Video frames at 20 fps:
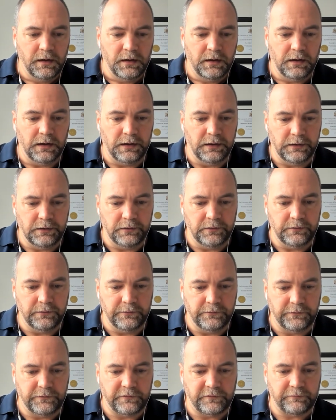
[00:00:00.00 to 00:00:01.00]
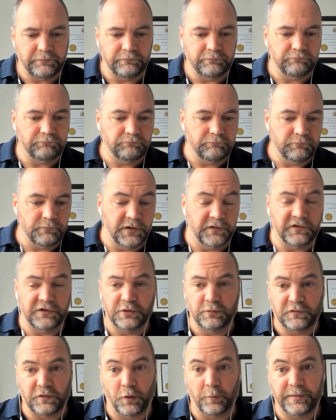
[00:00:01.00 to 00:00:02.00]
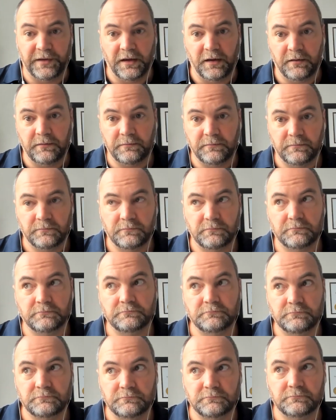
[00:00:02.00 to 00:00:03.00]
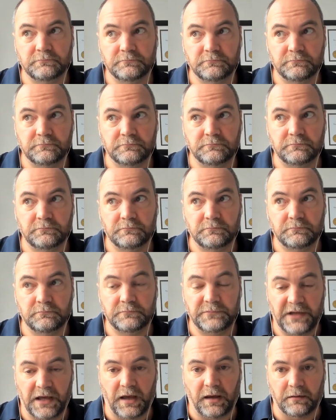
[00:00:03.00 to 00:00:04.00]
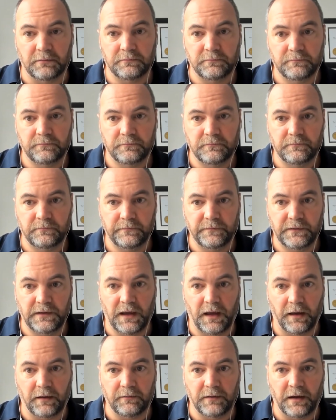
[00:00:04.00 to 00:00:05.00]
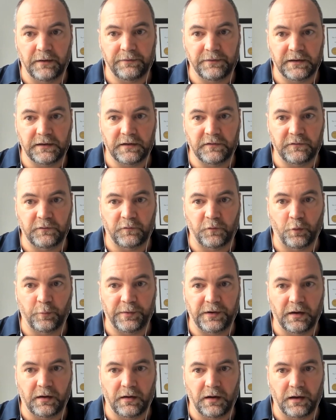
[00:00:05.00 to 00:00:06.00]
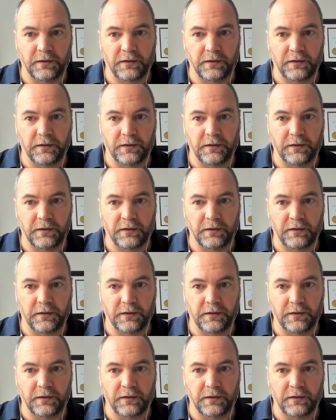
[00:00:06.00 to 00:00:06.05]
is it utopia? Yeah, yeah. I think it's utopia. I